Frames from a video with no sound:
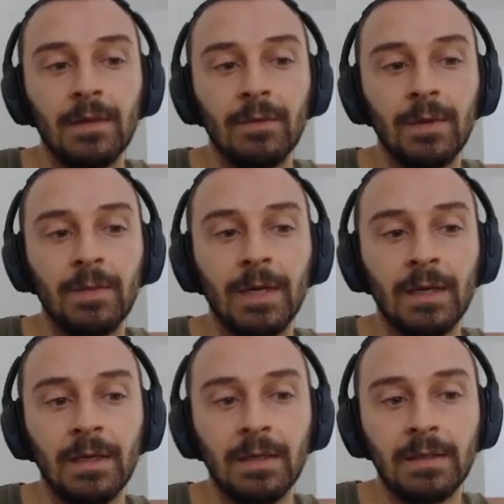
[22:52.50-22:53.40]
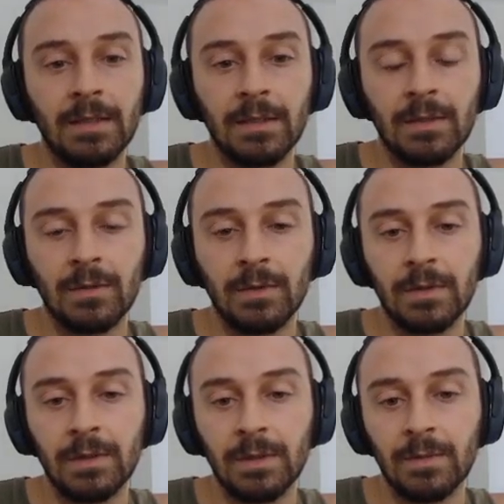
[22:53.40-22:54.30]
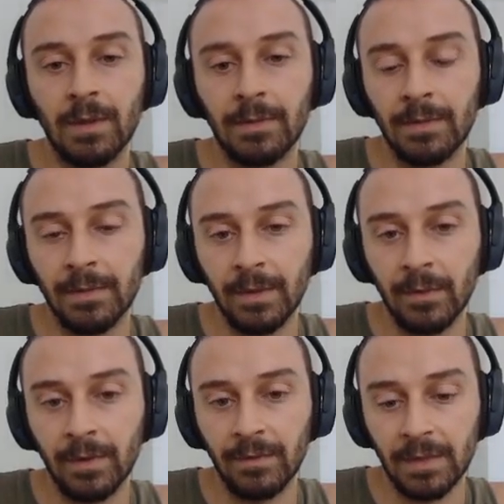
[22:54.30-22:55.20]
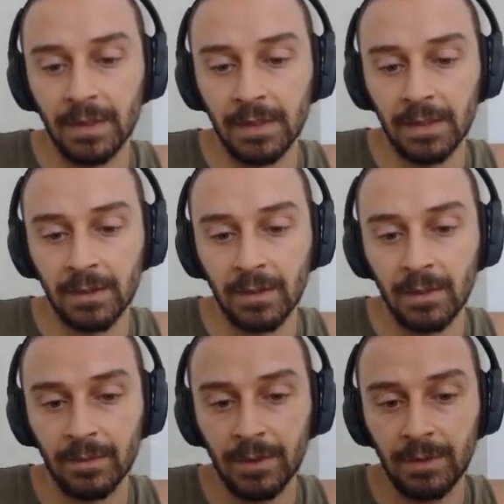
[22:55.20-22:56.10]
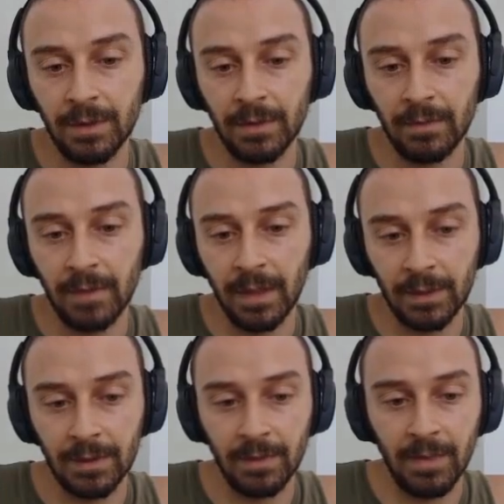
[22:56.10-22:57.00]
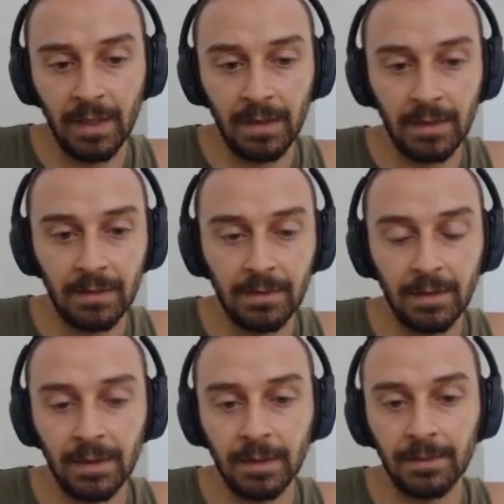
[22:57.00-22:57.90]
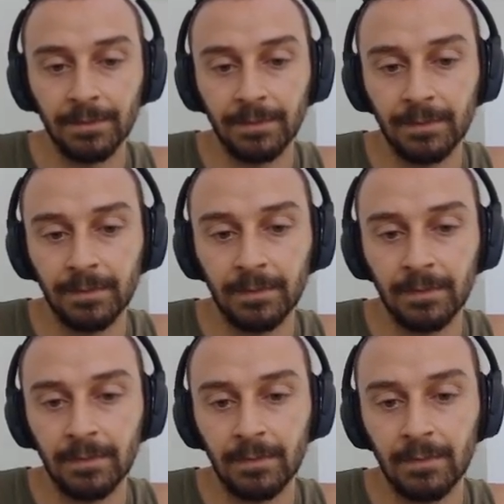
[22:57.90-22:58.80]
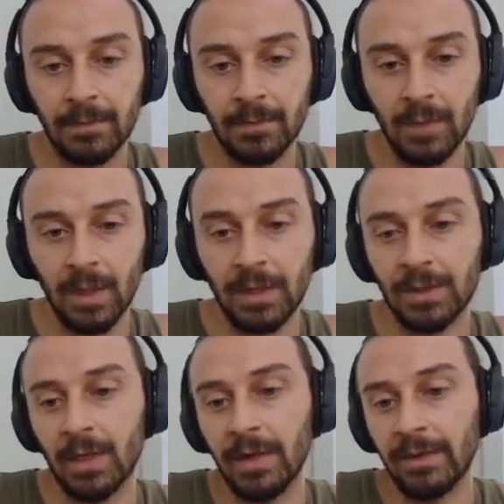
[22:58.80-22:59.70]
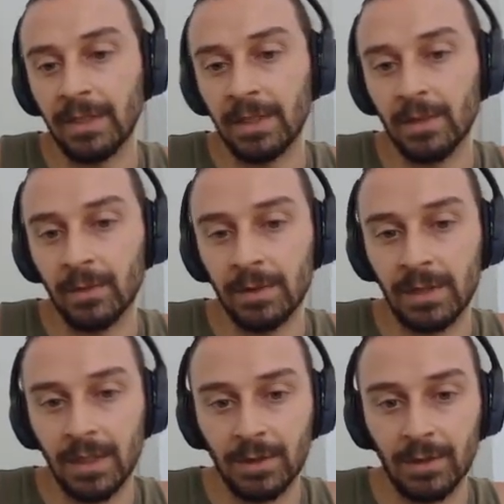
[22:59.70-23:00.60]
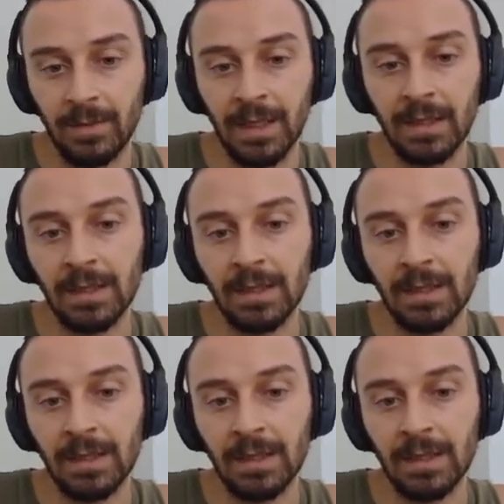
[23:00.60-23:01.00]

3 mech, and 6 source. It's probably one of the easiest comps you can actually make. You guys saw how easy it was to actually make